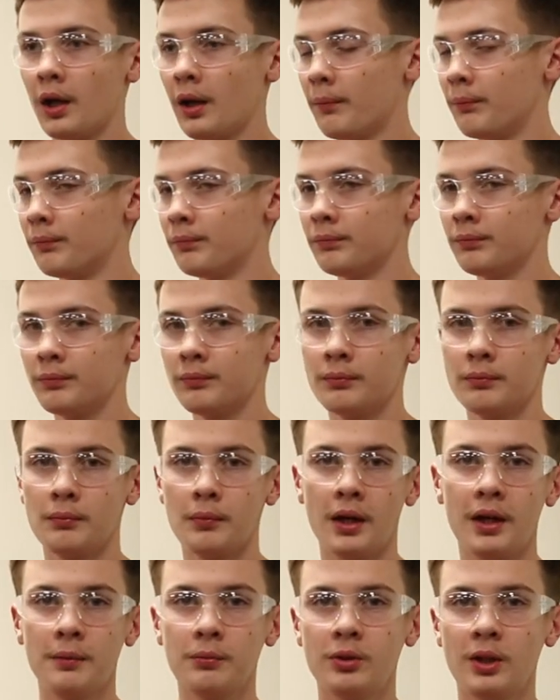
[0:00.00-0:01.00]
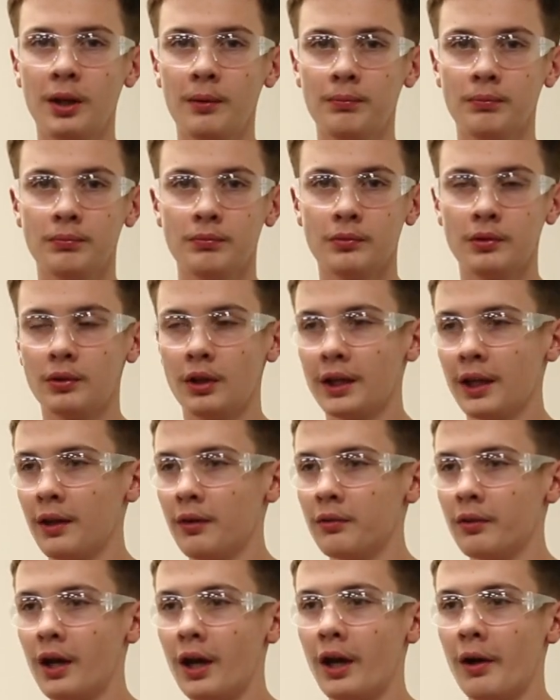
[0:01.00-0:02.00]
My name's Gabe,
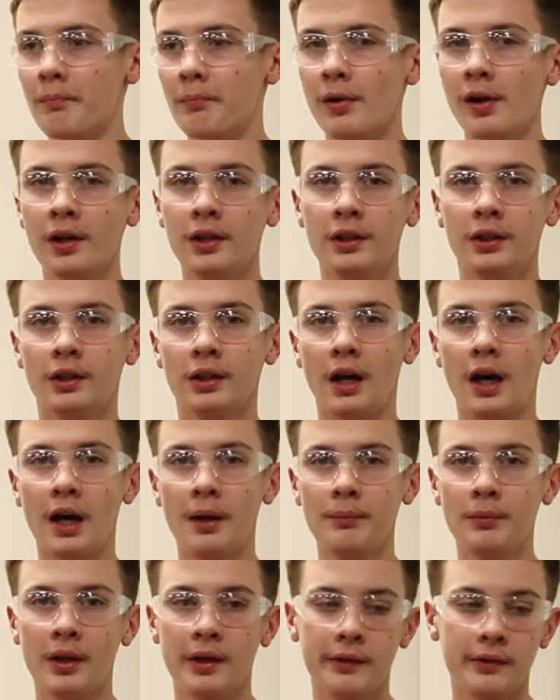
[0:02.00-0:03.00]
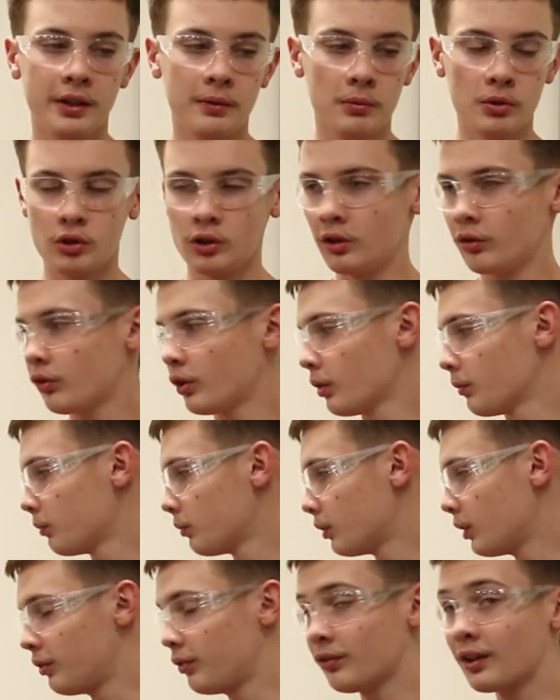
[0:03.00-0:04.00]
again. I'm the lead machinist here.
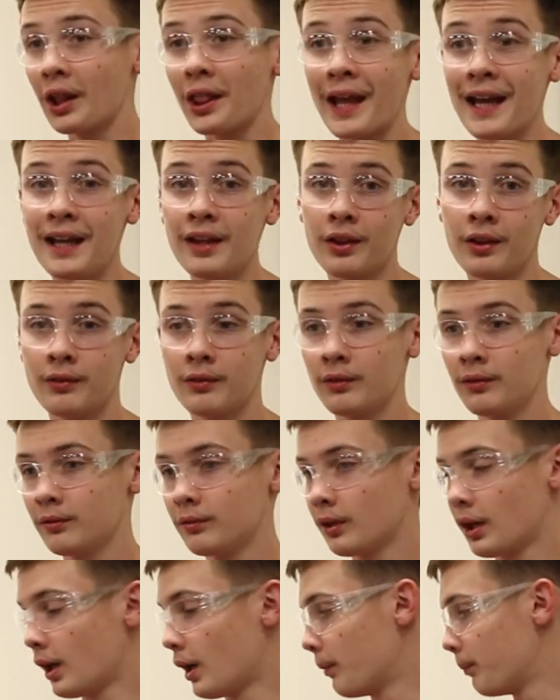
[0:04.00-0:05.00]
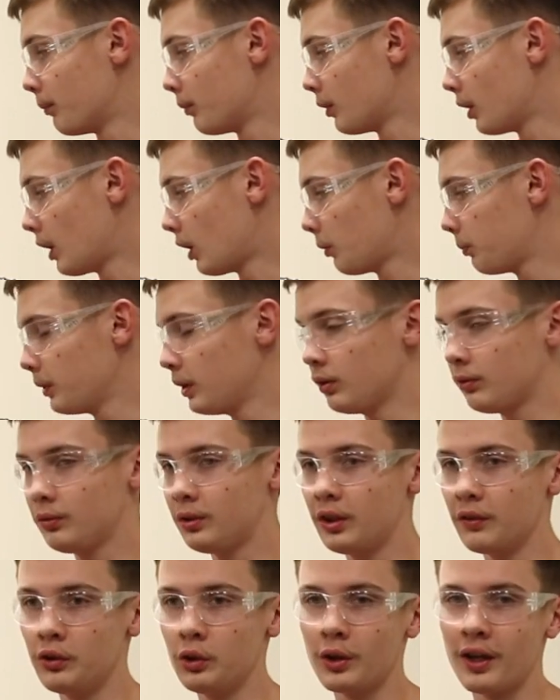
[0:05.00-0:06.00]
This is the lathe. I'll be
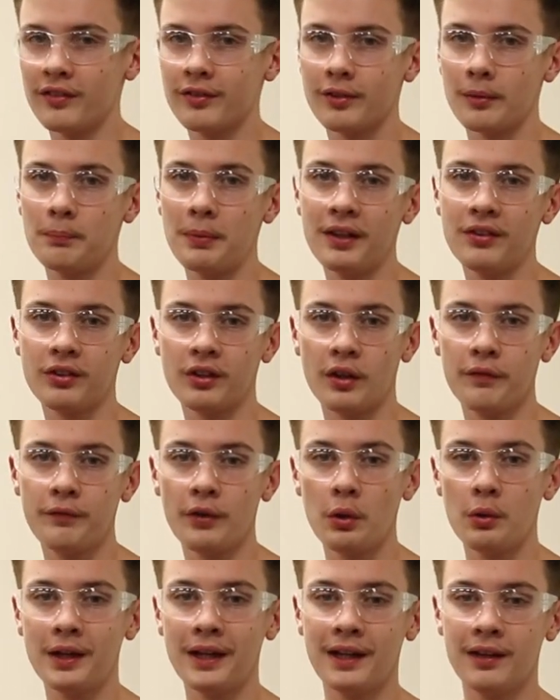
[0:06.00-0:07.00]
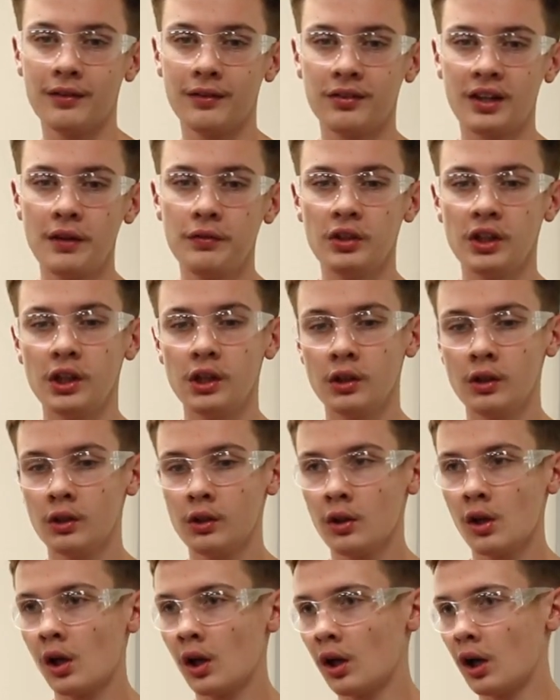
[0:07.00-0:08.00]
giving you guys some basic info and safety
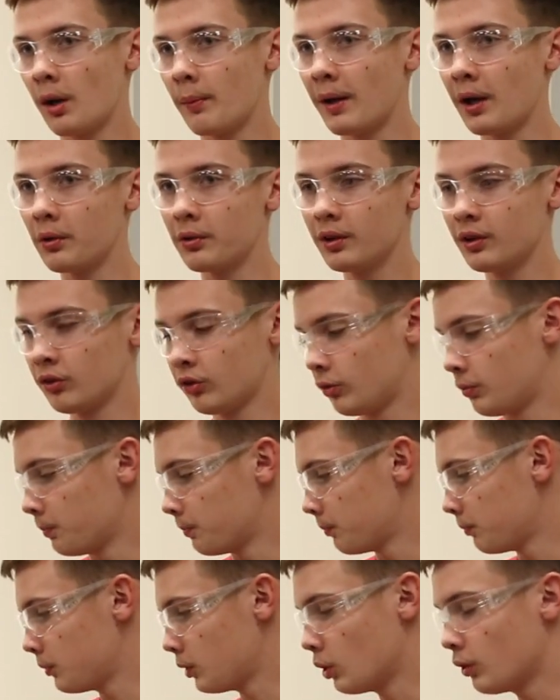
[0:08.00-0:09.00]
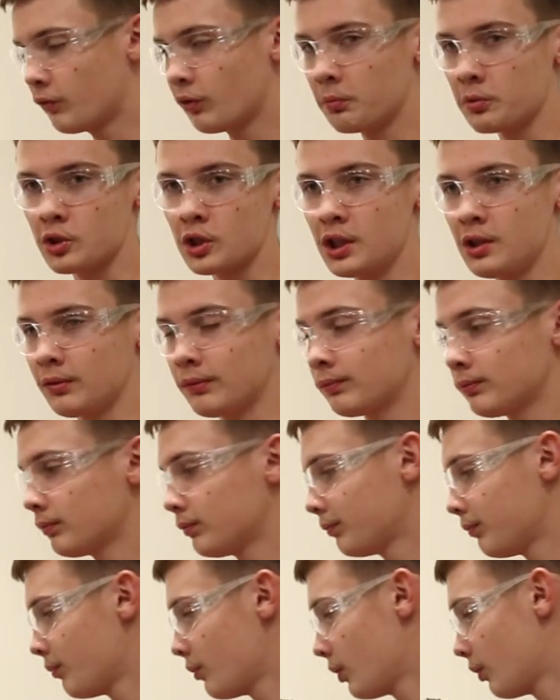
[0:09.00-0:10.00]
about this beautiful machine.
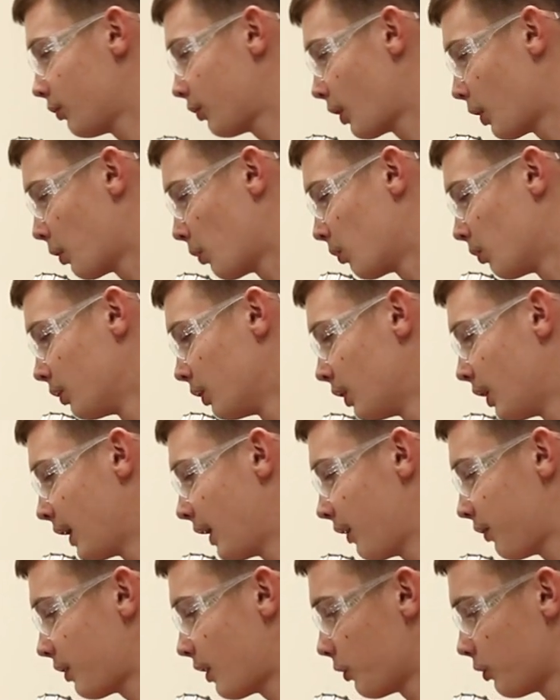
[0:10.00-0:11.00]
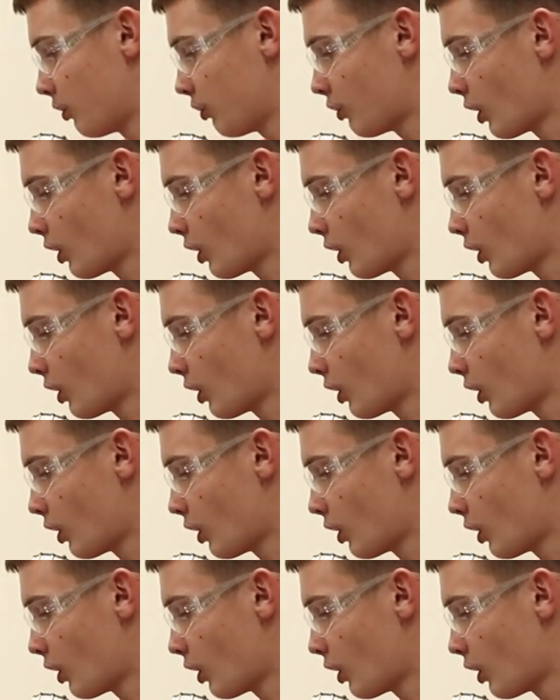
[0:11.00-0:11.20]
So I guess I'll just